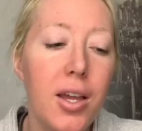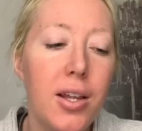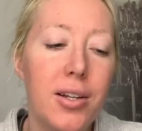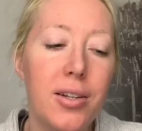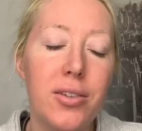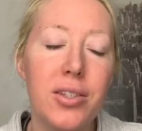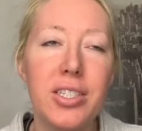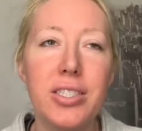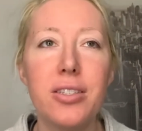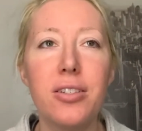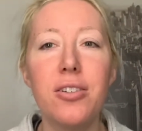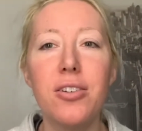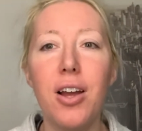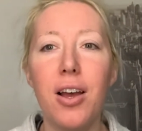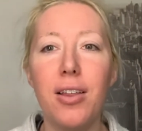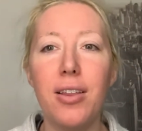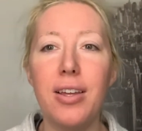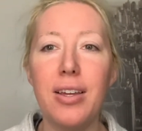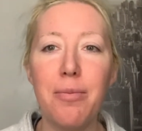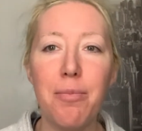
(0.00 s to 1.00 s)
Now these are
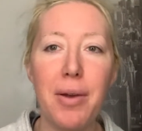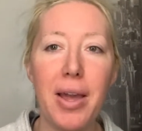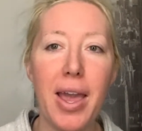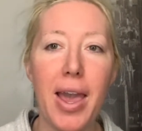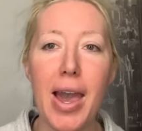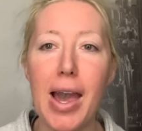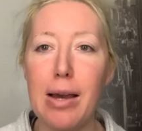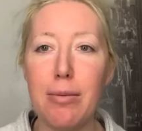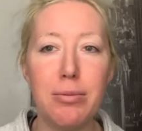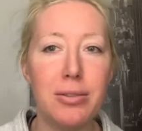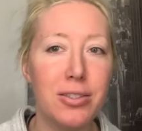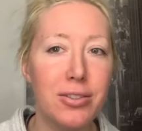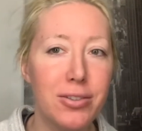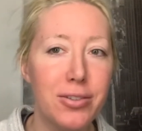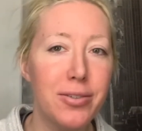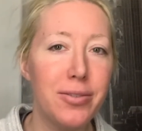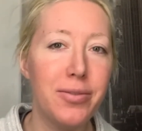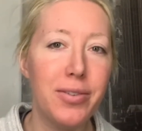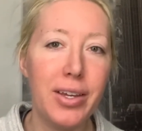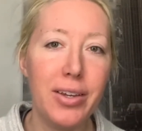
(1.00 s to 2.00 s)
not like my
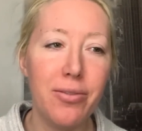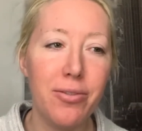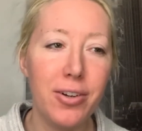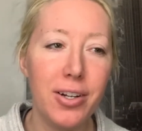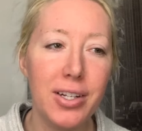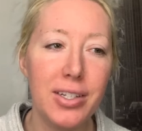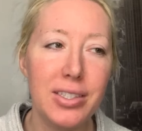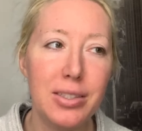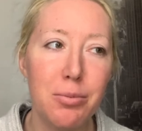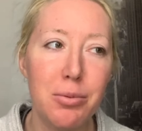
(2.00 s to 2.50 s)
absolute favorites,